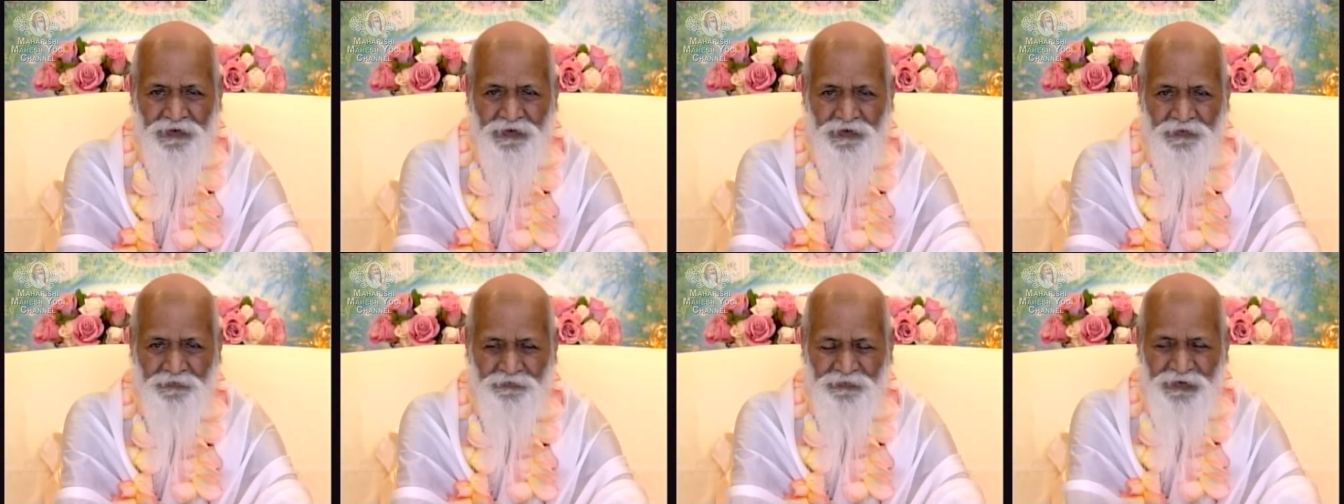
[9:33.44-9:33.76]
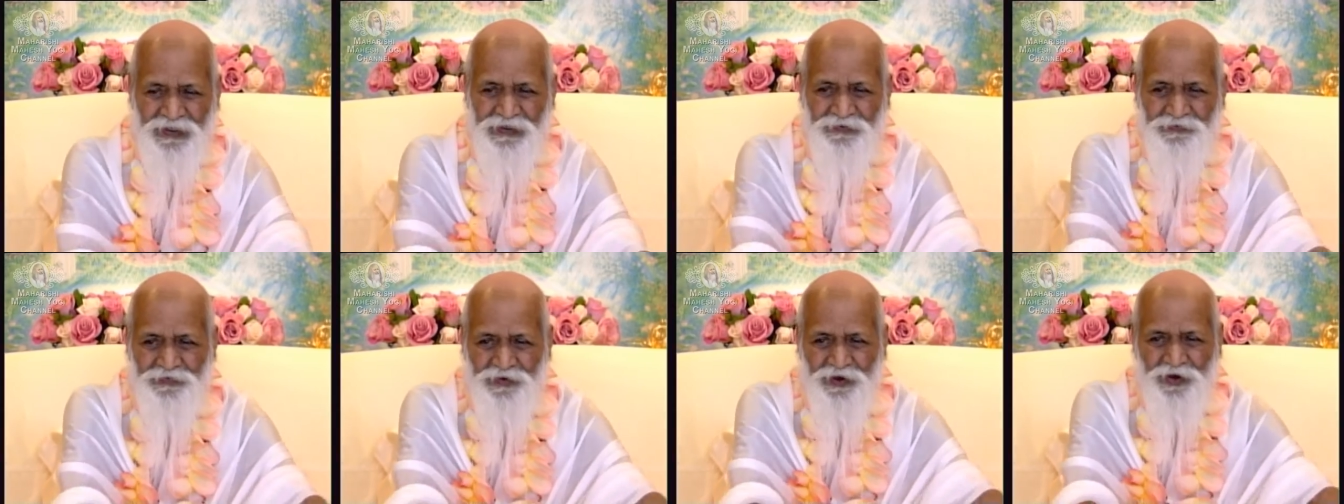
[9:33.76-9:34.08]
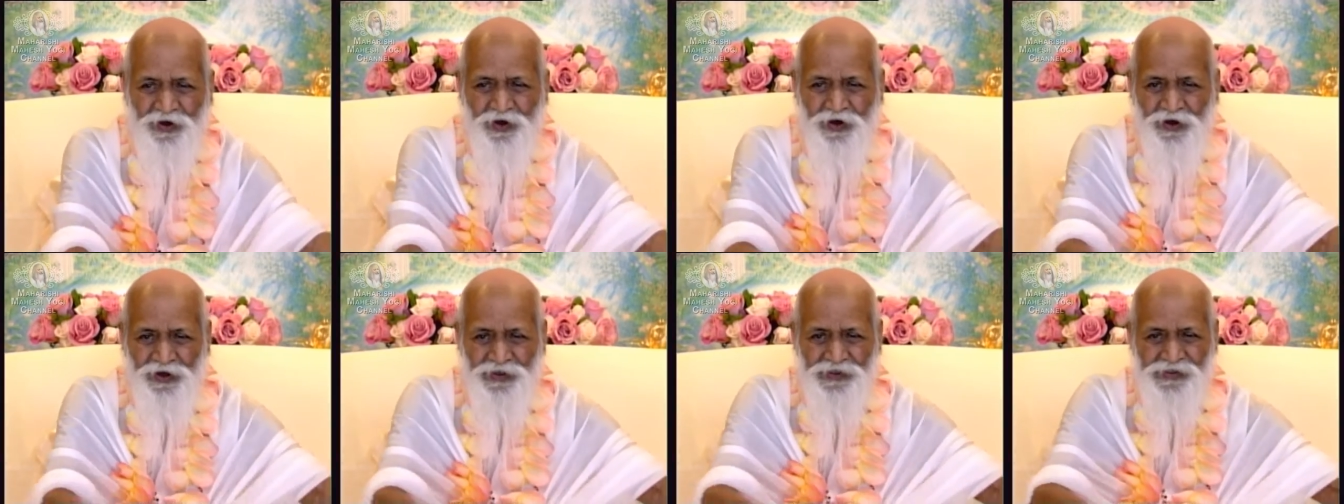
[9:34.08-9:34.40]
But
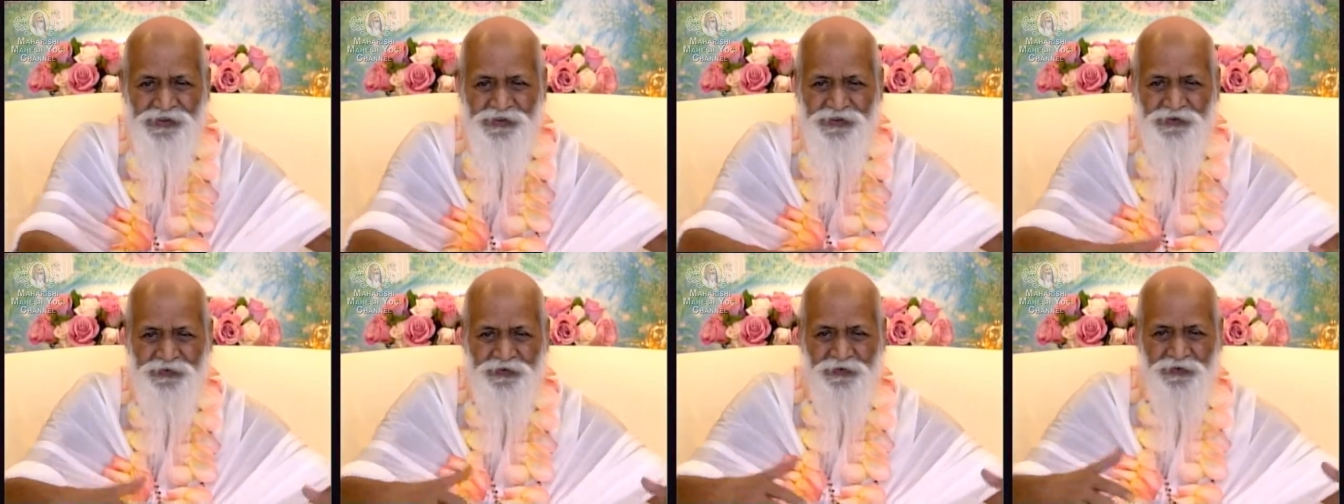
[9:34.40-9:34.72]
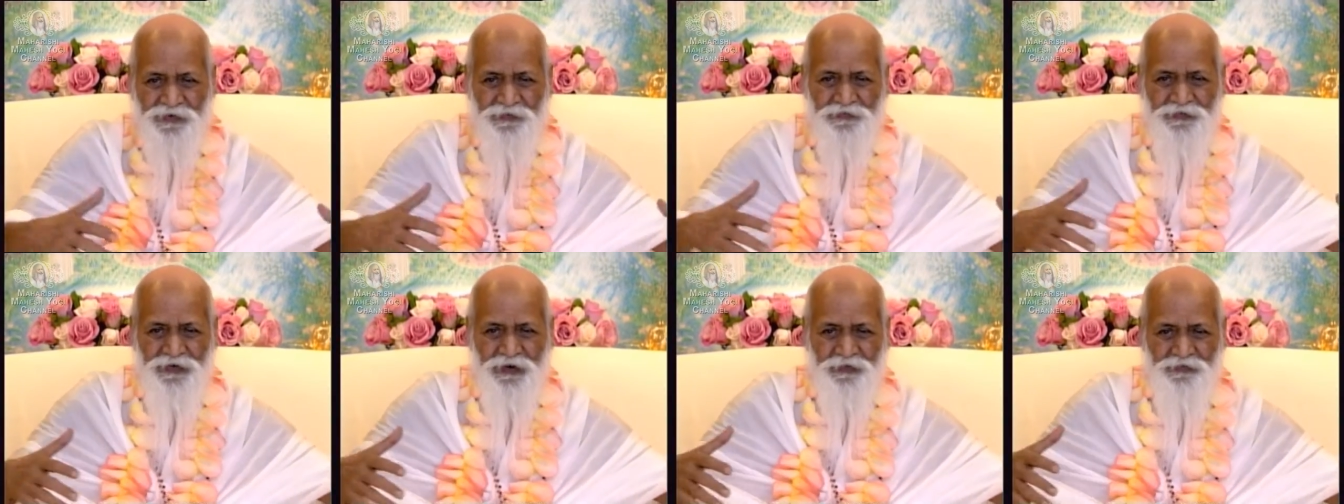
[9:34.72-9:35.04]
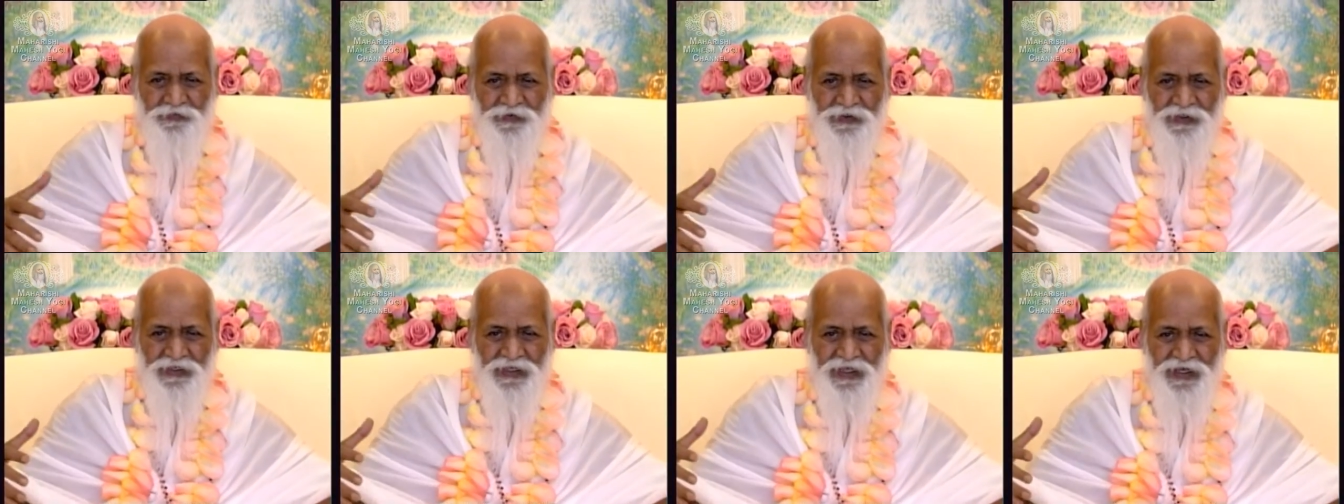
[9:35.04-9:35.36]
because
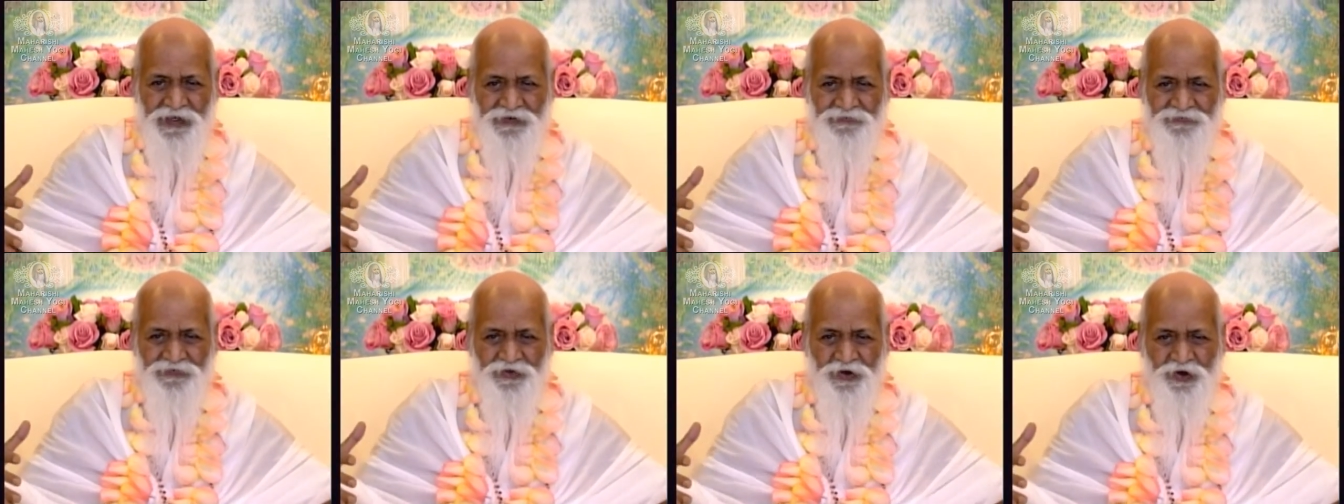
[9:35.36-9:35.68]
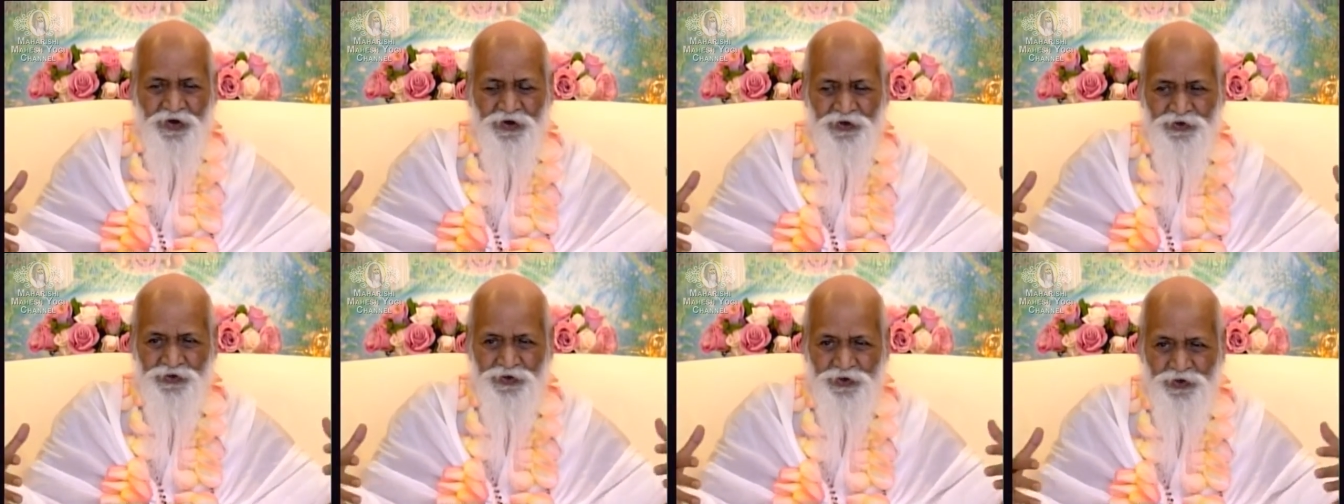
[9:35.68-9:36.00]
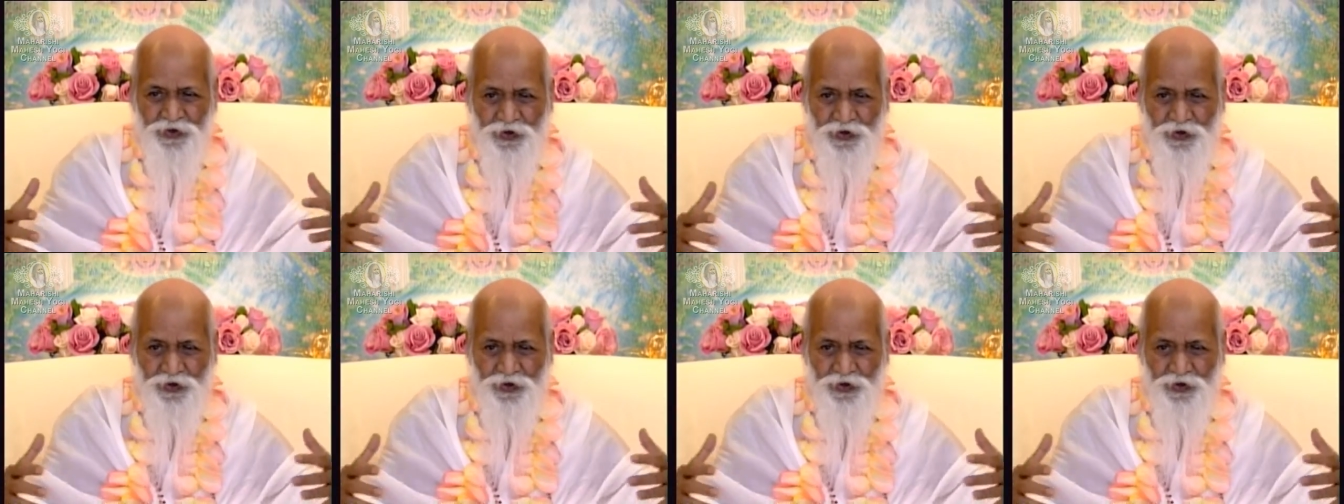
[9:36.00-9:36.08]
people have not